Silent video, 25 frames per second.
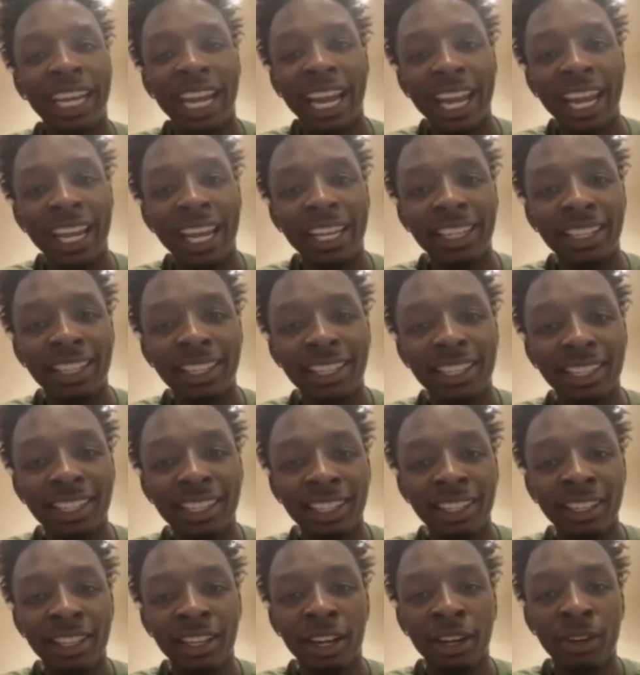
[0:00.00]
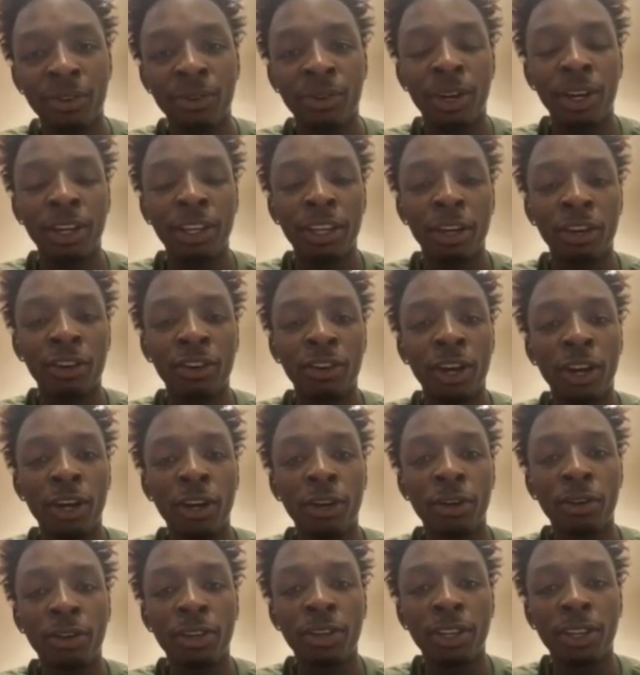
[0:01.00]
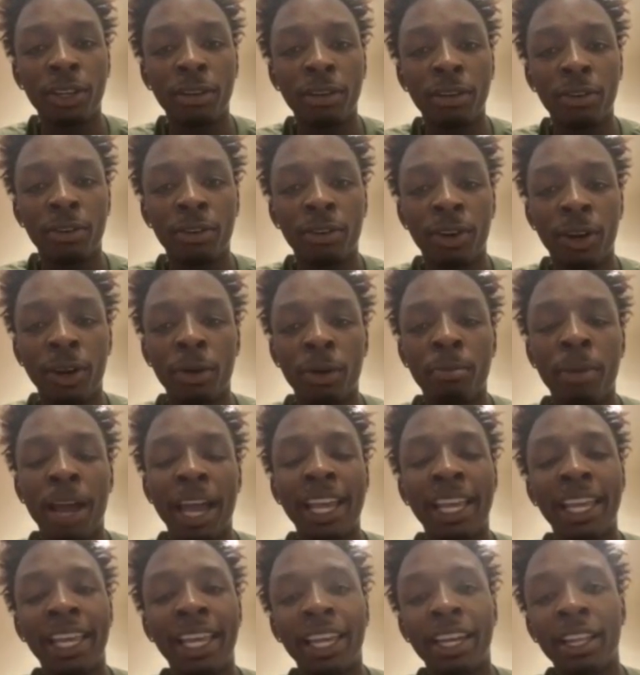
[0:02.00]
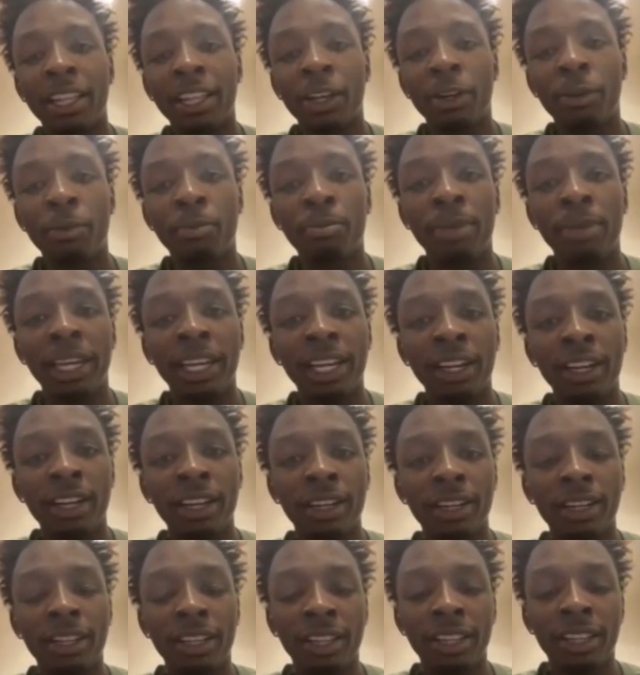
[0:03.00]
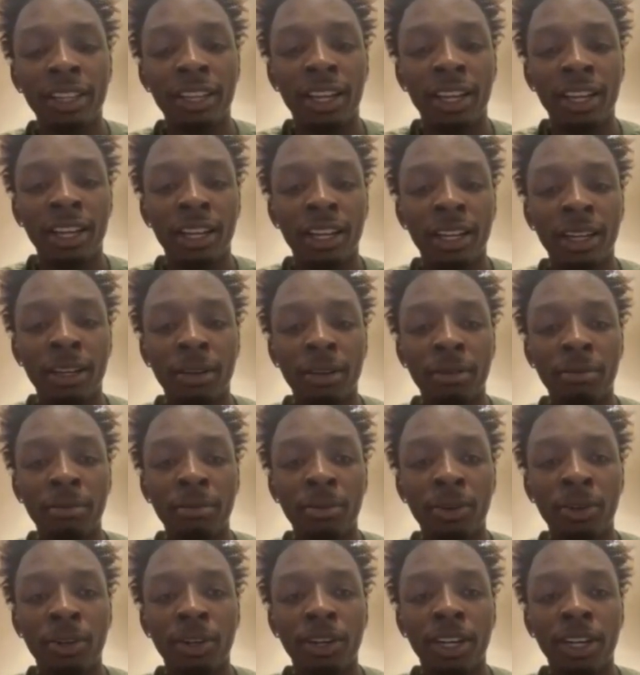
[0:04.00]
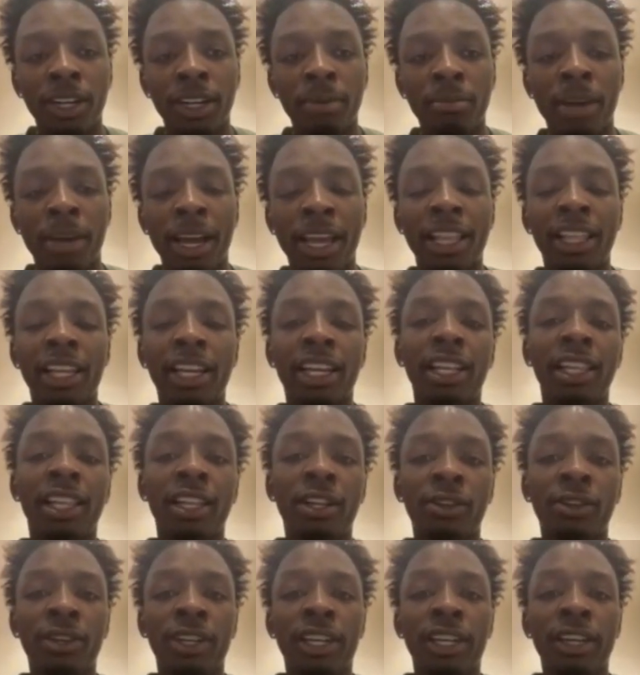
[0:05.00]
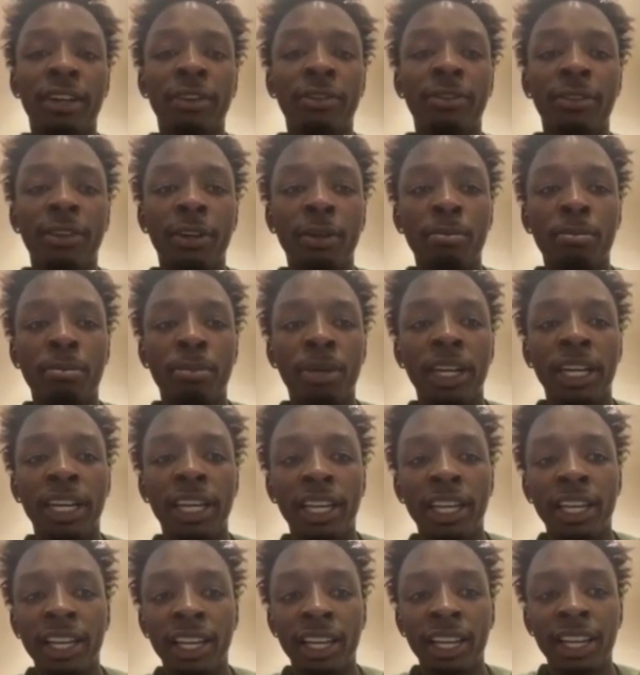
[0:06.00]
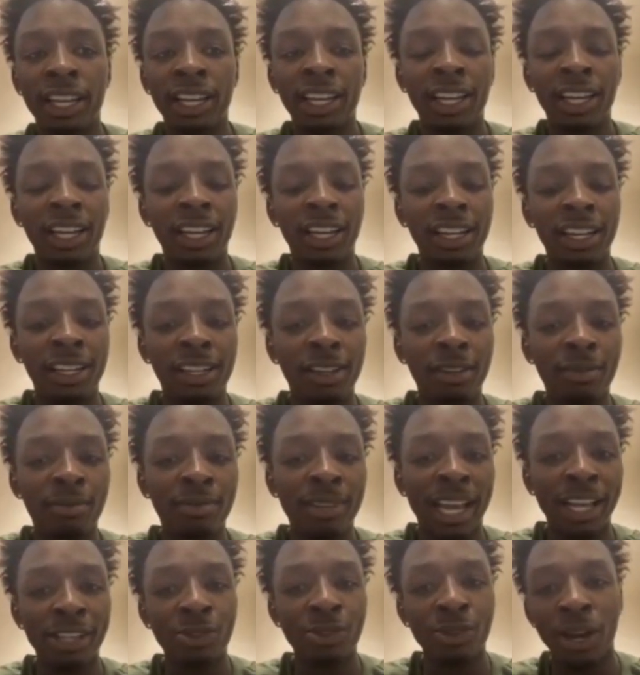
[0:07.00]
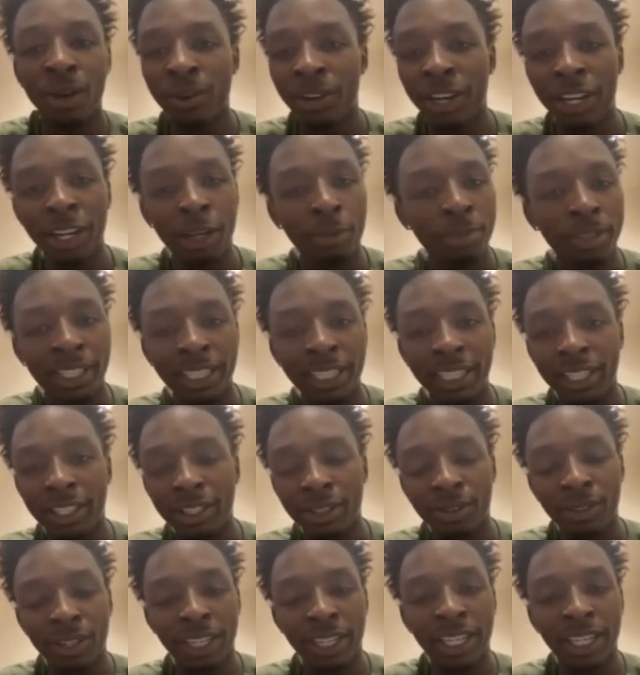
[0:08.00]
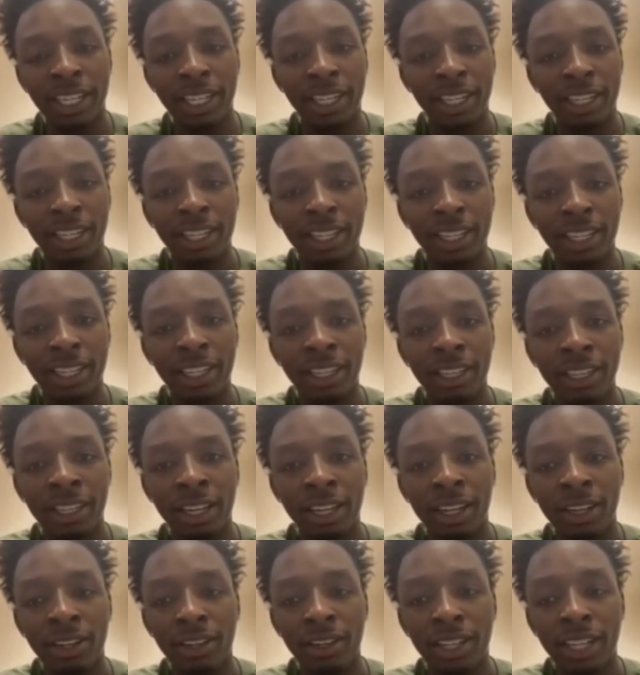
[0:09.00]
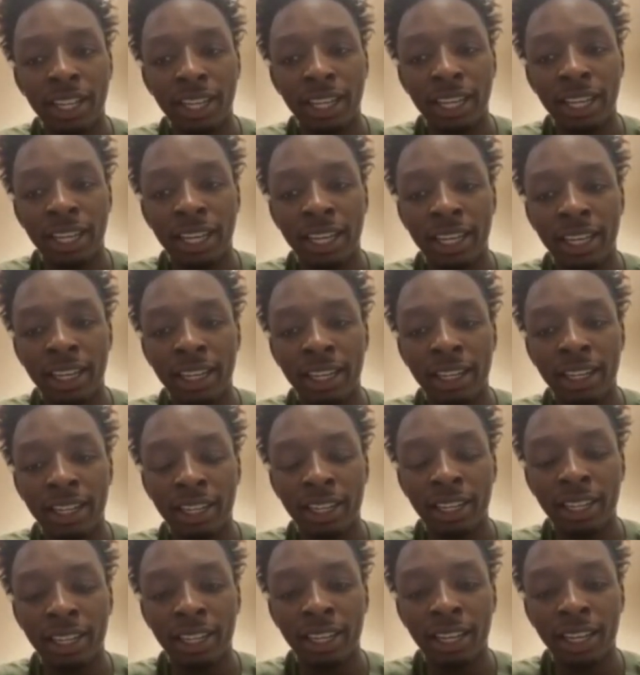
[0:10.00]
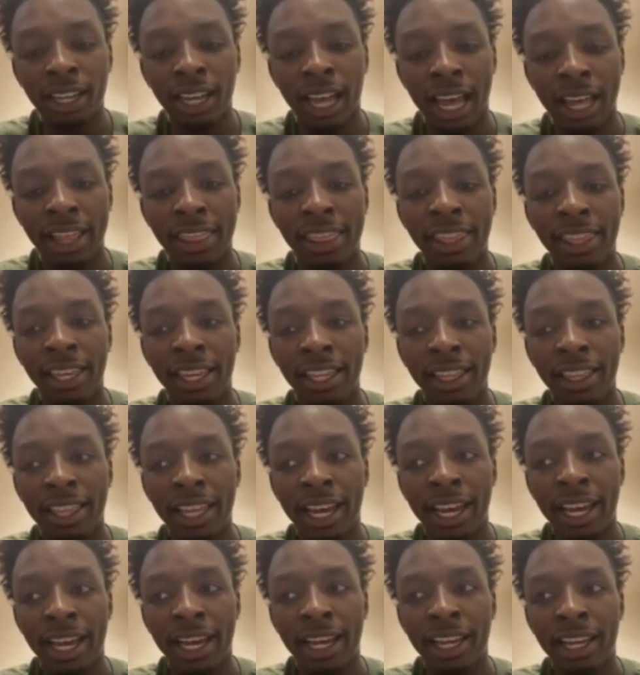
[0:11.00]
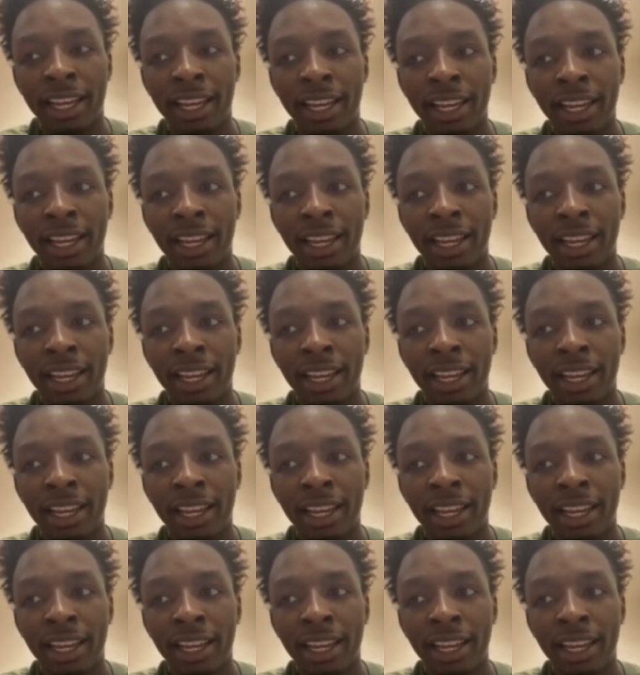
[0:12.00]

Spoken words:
change, you know, your role might get a little bigger, or it might look different, but that's why we're in the position we're in, you know. And I think that